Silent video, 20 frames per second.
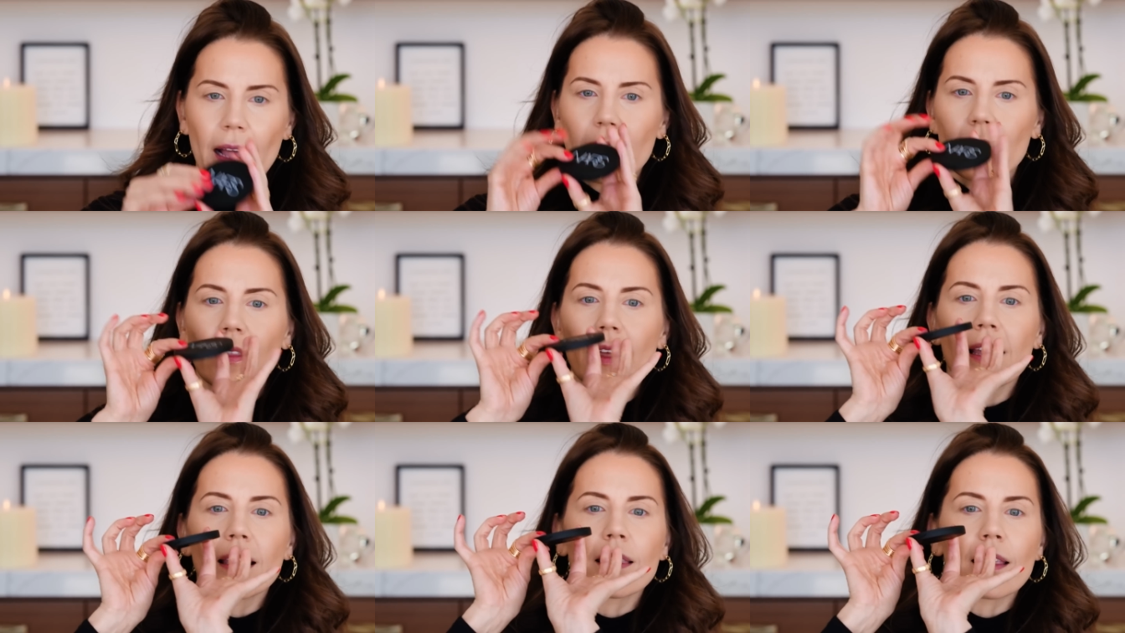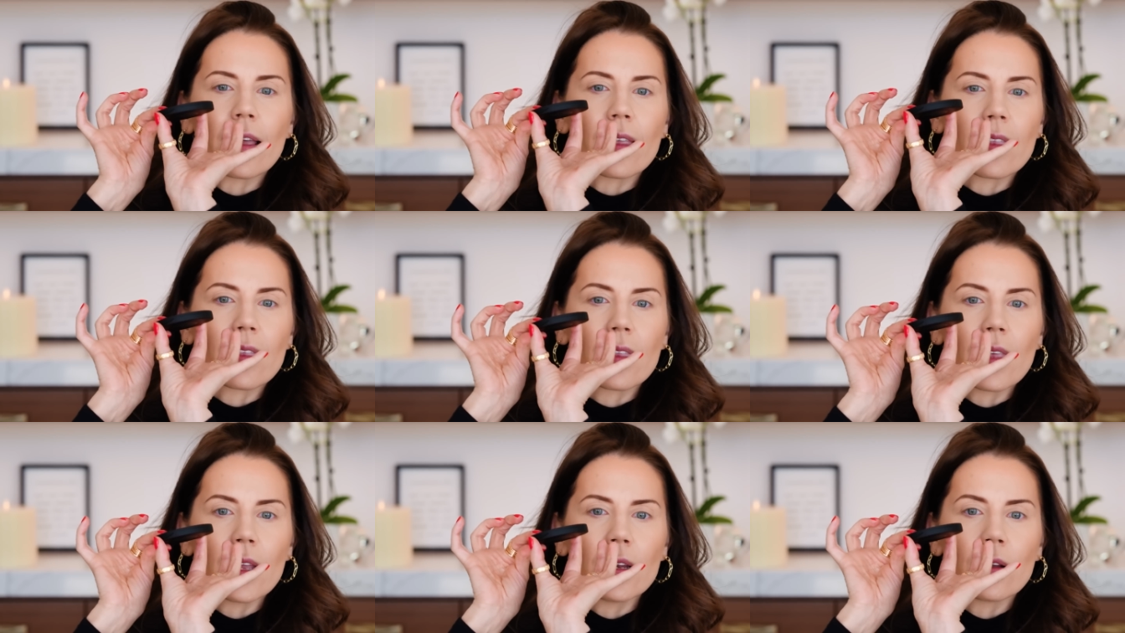I like
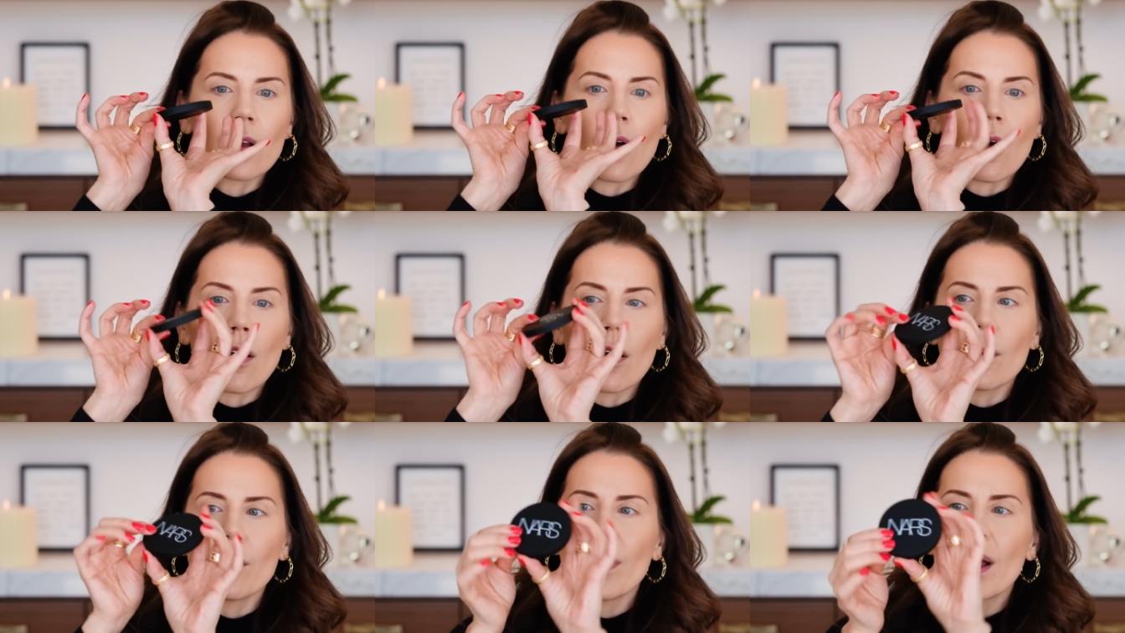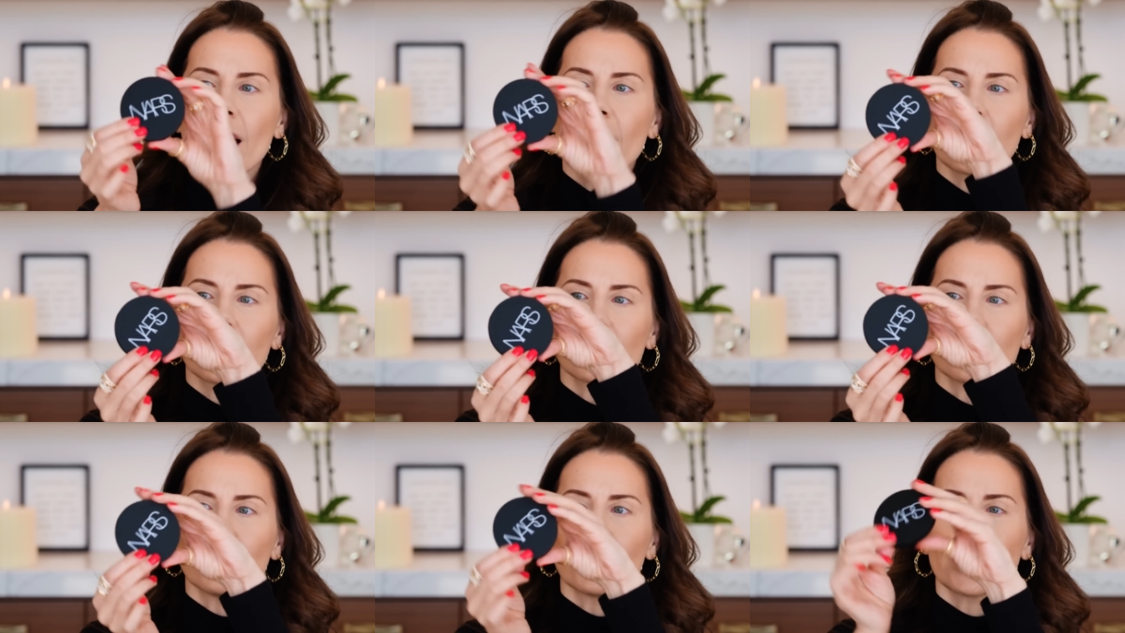that thin
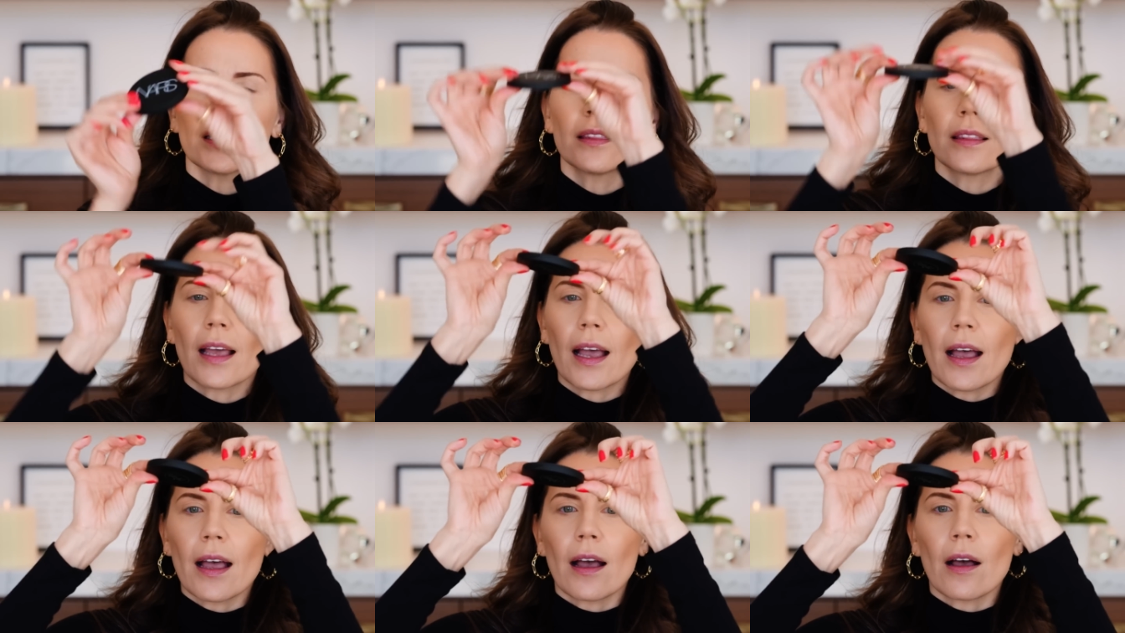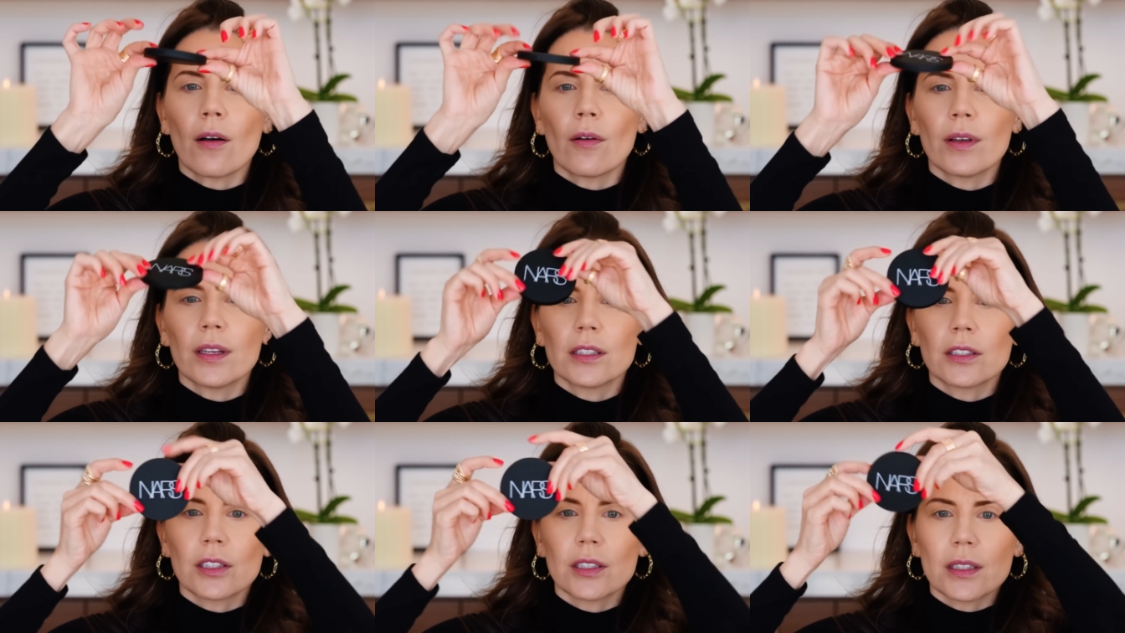compact. Look at that, how
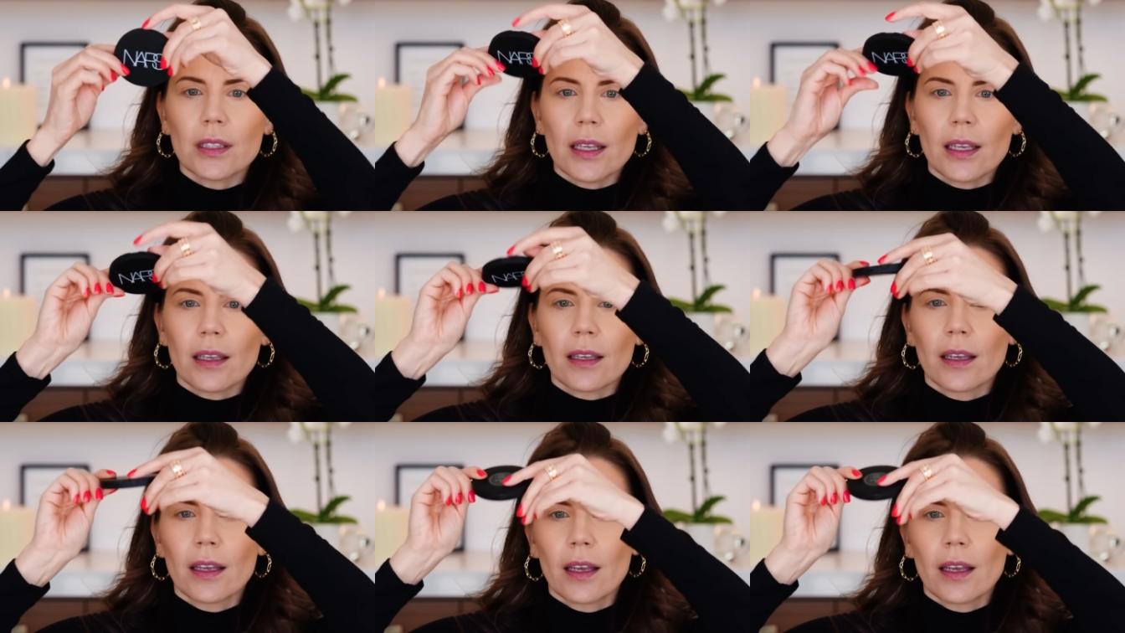it's just like,